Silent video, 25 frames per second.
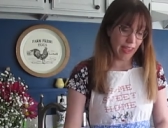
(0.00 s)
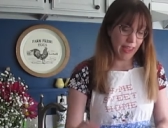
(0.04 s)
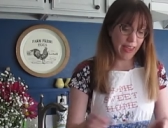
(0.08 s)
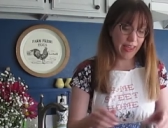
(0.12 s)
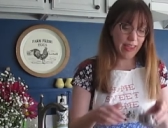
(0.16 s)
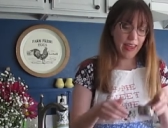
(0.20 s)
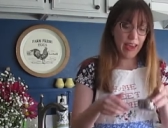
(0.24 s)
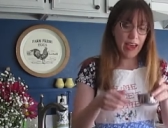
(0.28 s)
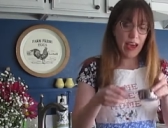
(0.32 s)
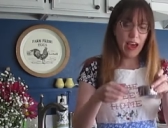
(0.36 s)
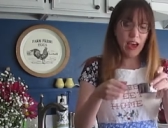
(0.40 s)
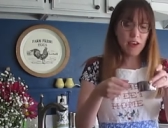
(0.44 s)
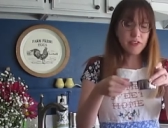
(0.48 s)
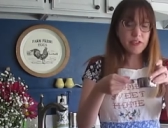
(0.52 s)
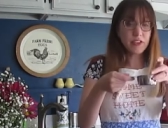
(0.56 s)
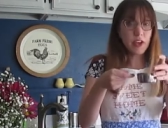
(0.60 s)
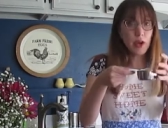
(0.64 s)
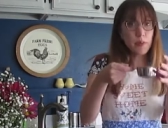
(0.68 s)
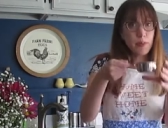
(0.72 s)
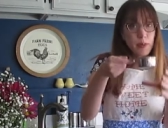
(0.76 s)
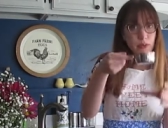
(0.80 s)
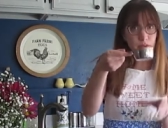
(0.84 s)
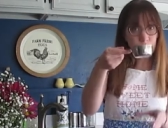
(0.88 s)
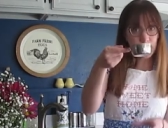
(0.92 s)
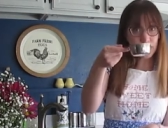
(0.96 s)
a half
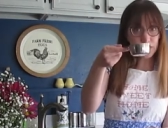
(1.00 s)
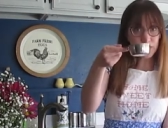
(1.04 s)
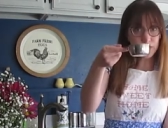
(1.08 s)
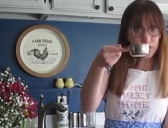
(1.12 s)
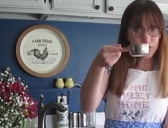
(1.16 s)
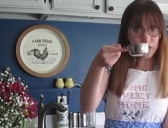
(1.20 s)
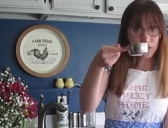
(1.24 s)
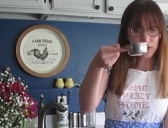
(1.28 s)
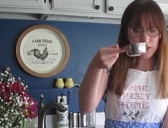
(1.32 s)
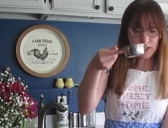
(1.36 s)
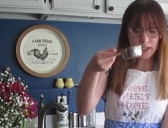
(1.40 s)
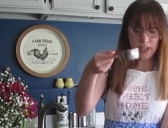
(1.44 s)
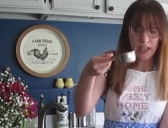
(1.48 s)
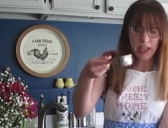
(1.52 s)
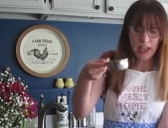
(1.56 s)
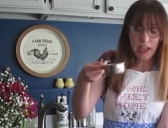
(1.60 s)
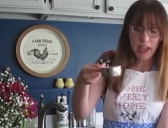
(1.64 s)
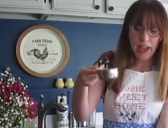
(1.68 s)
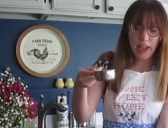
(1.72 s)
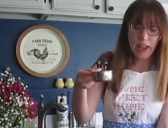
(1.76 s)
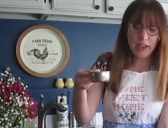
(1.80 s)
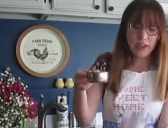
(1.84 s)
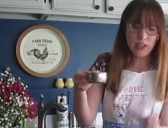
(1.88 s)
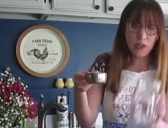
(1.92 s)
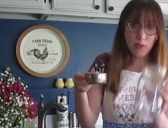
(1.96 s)
cup of lentils,
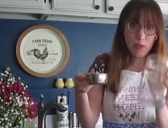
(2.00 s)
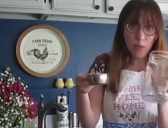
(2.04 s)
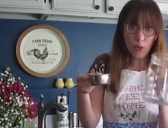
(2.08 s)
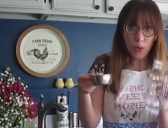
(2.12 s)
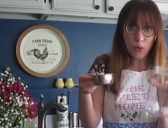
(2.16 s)
and you